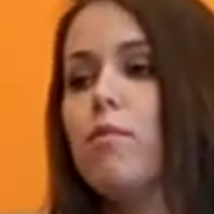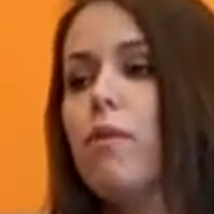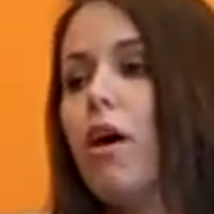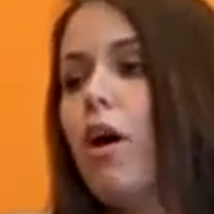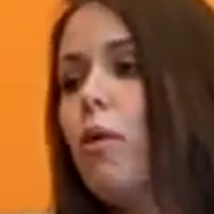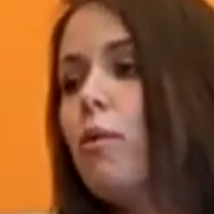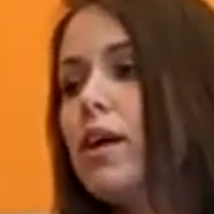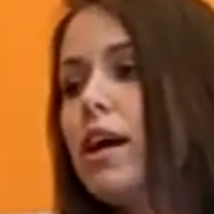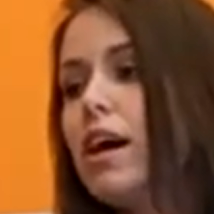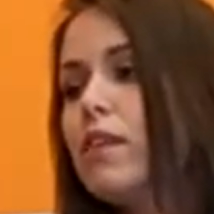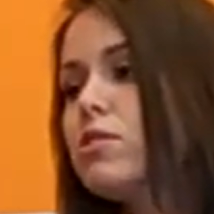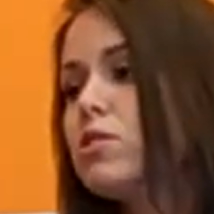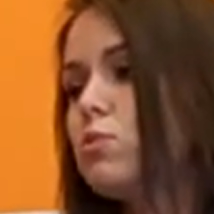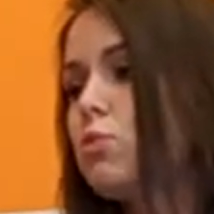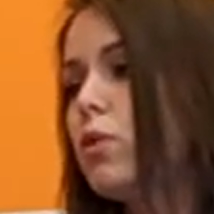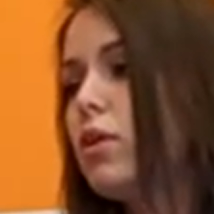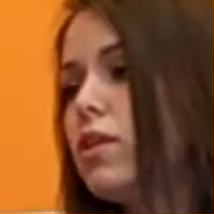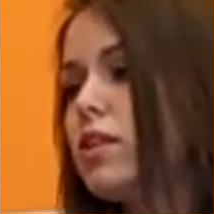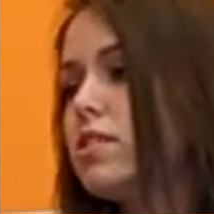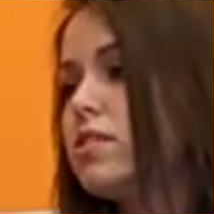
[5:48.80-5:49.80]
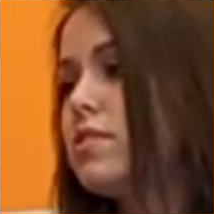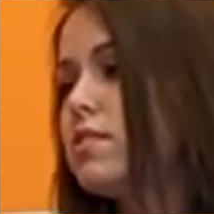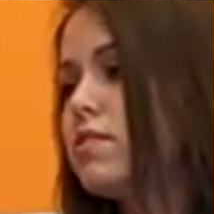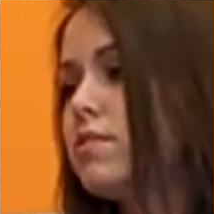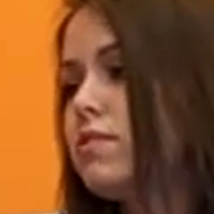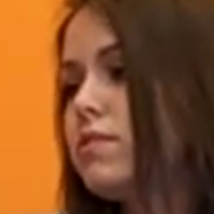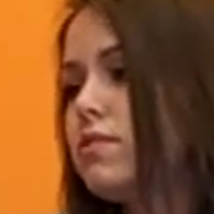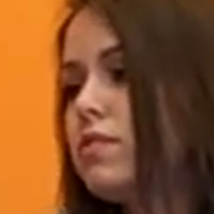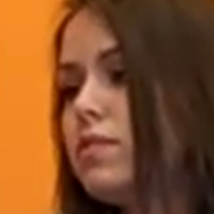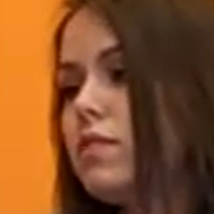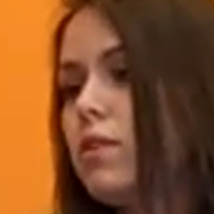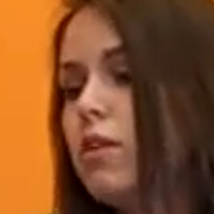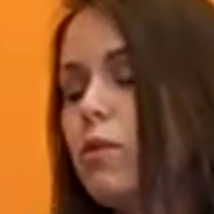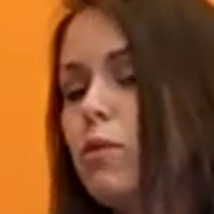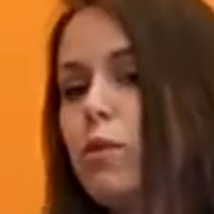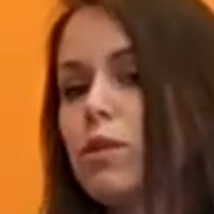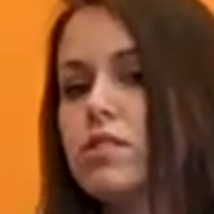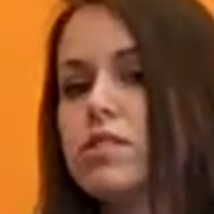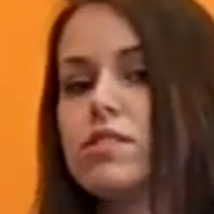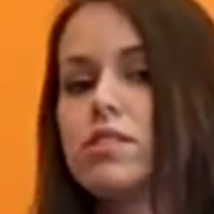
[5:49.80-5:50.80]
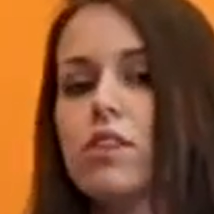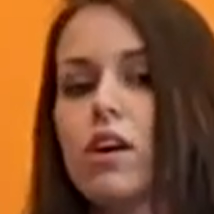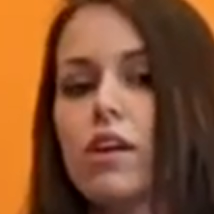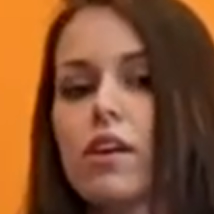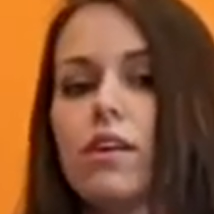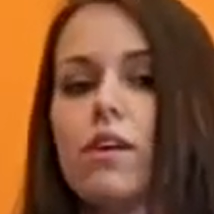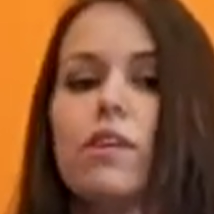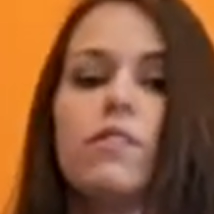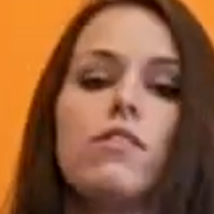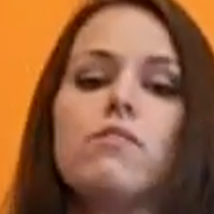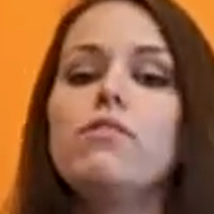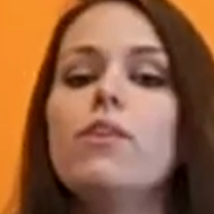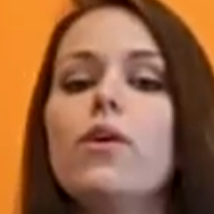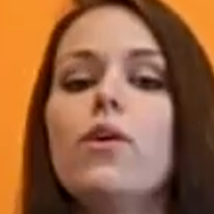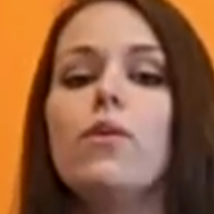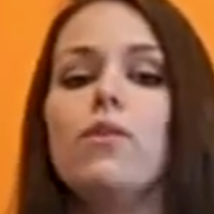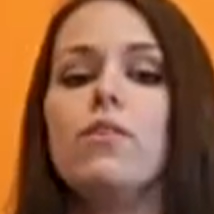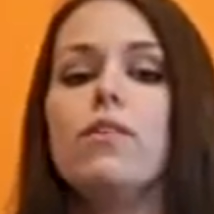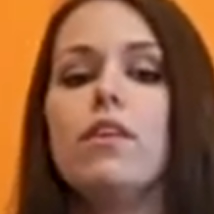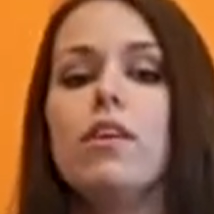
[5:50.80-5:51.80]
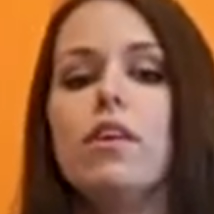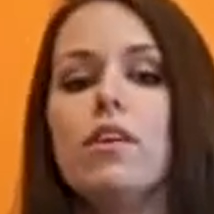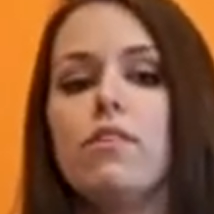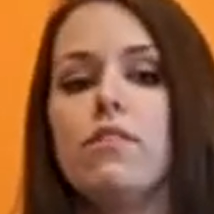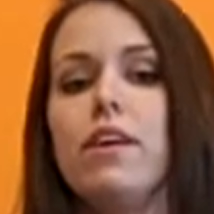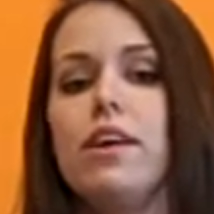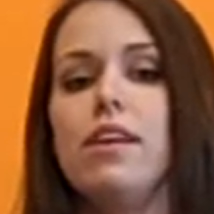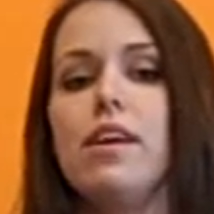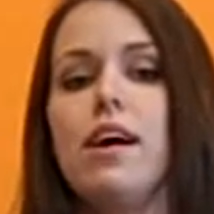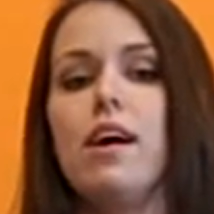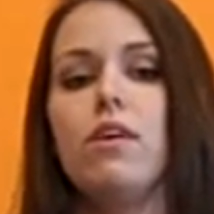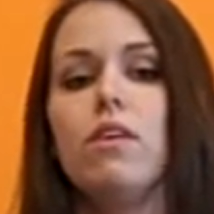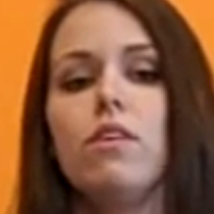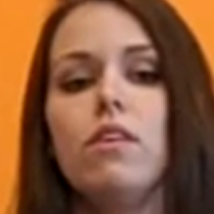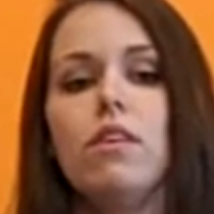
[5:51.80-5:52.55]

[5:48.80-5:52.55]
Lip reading: All we have is words. We're just talking on the phone right now.